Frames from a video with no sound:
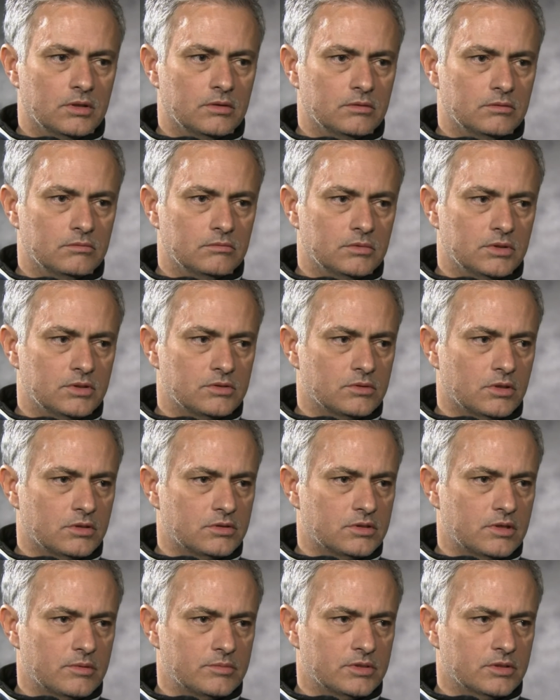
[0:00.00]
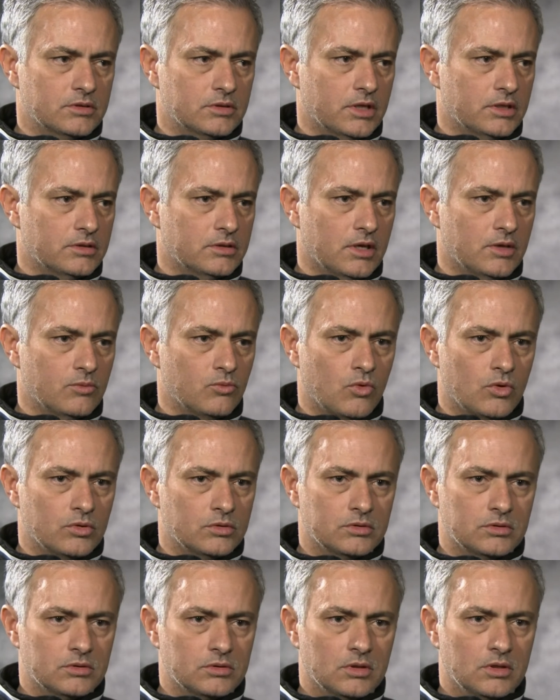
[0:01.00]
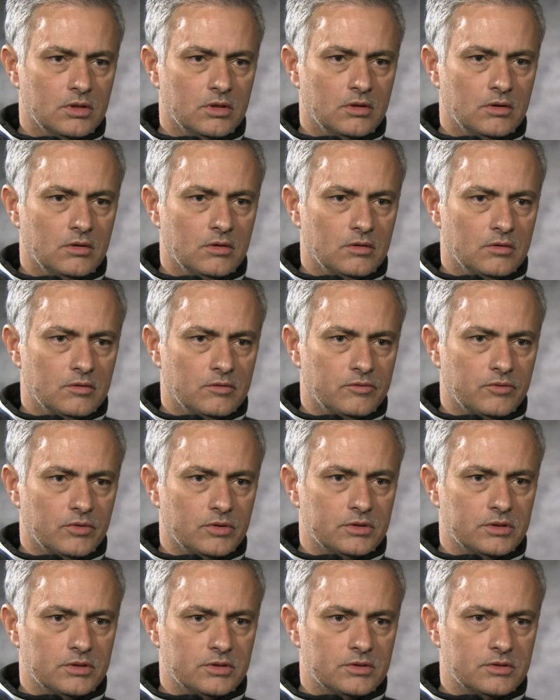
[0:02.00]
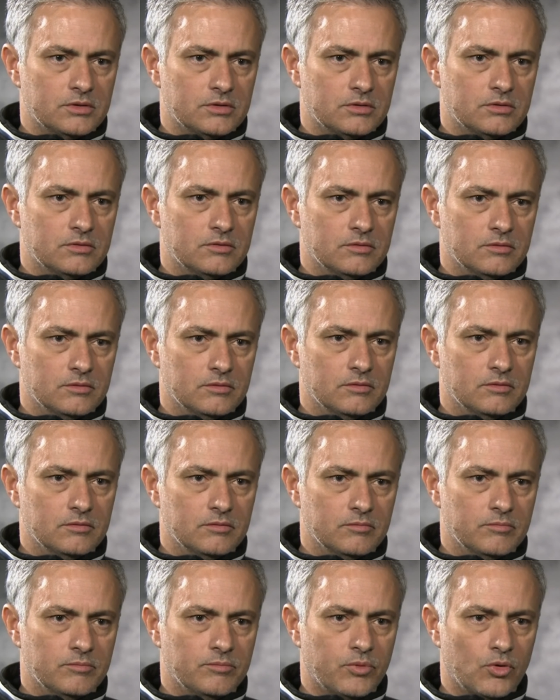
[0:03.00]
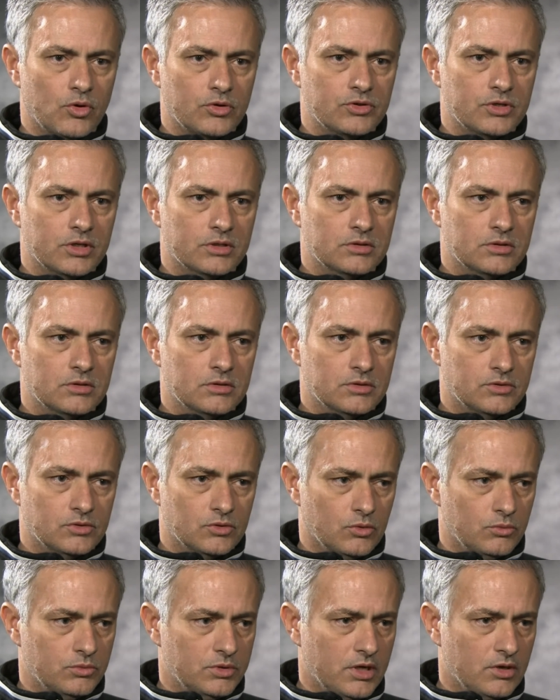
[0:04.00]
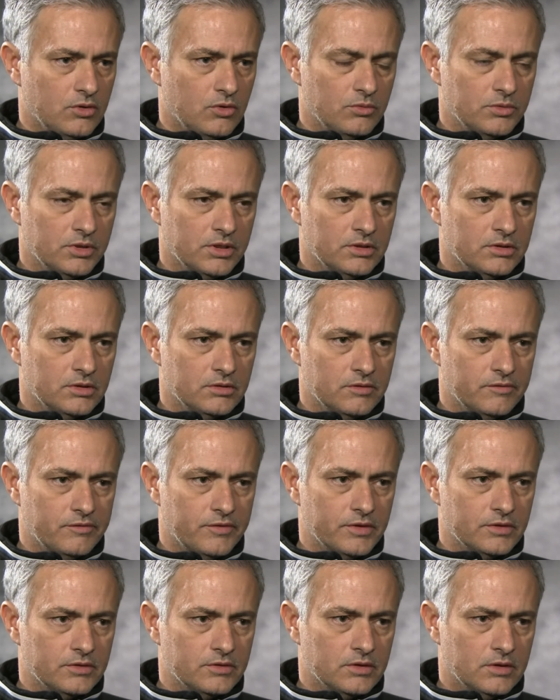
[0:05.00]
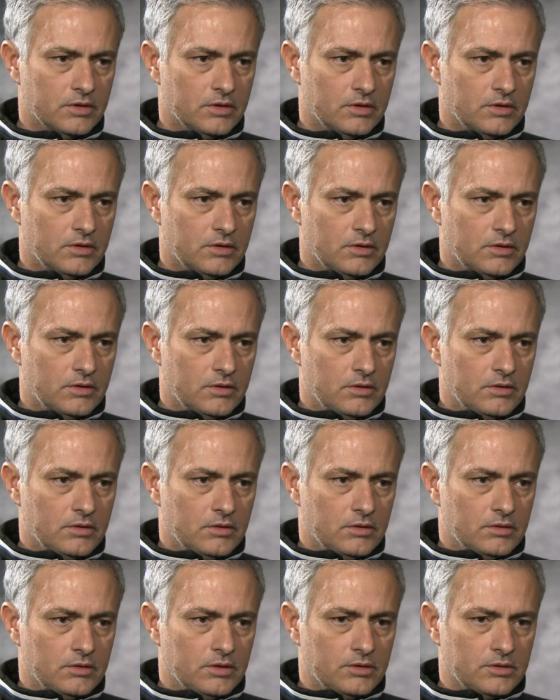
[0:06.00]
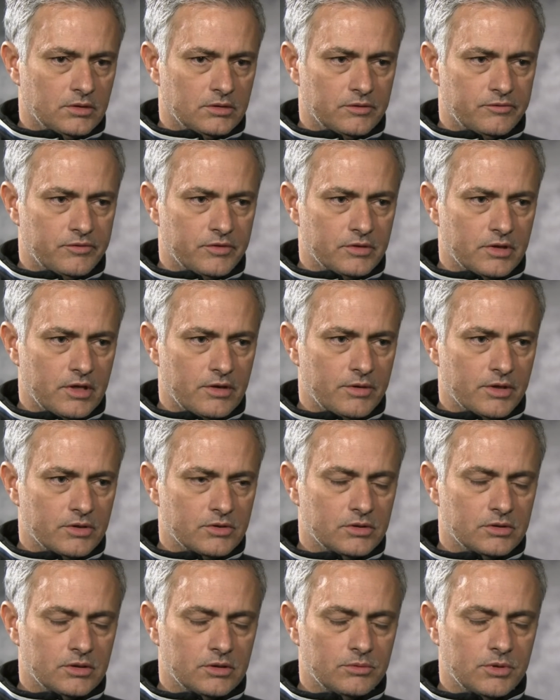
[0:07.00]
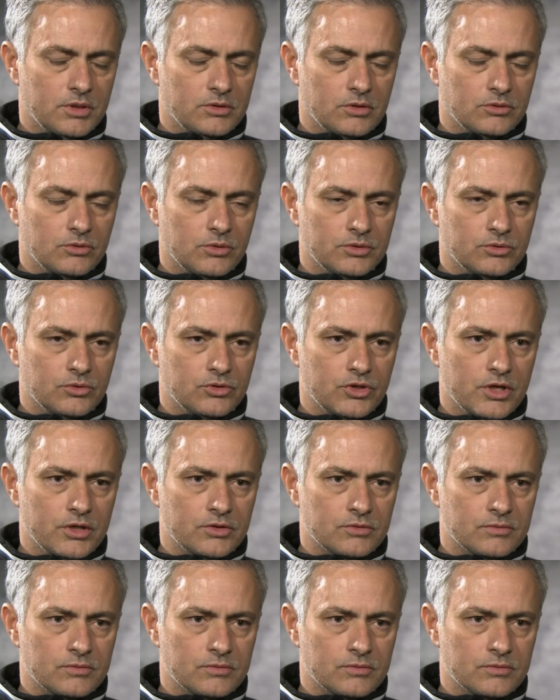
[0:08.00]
Is not something that I want for this project. So we are going in a different direction, and we are not going to change.